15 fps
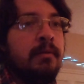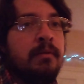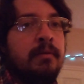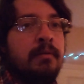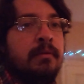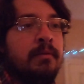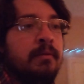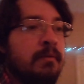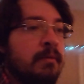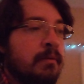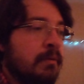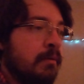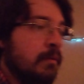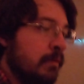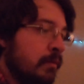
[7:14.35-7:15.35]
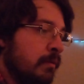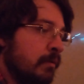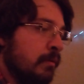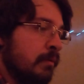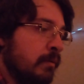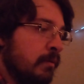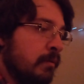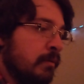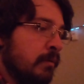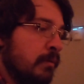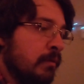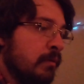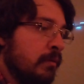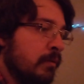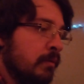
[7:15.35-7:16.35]

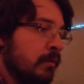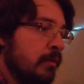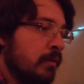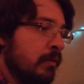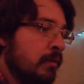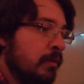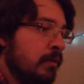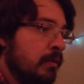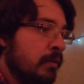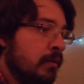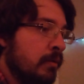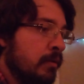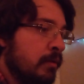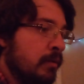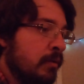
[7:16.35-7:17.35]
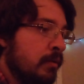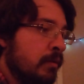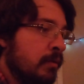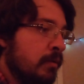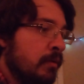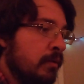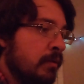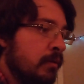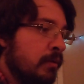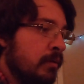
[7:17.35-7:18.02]
(silence)